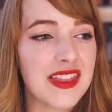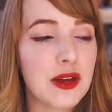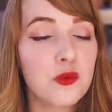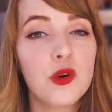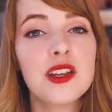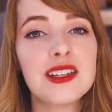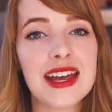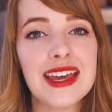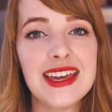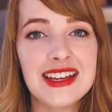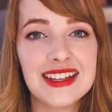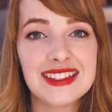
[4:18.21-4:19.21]
And then one day
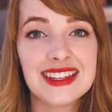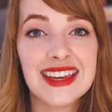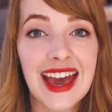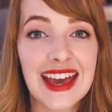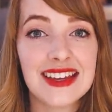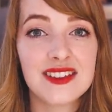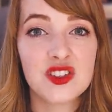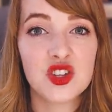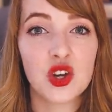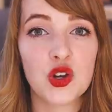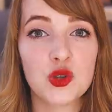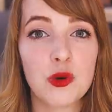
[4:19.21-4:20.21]
he gets a case to
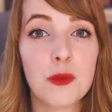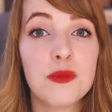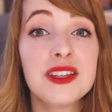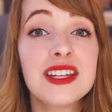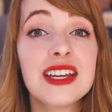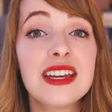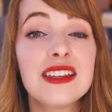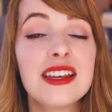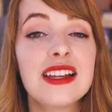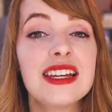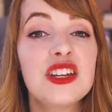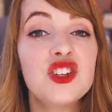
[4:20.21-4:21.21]
go to a
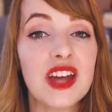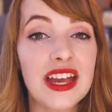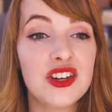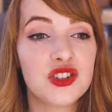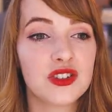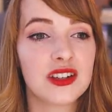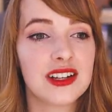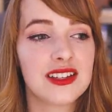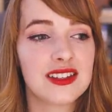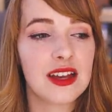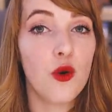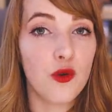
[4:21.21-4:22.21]
particularly
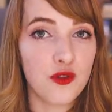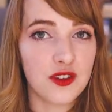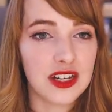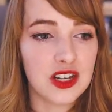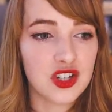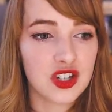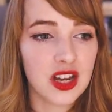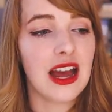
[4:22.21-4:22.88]
dangerous orphanage.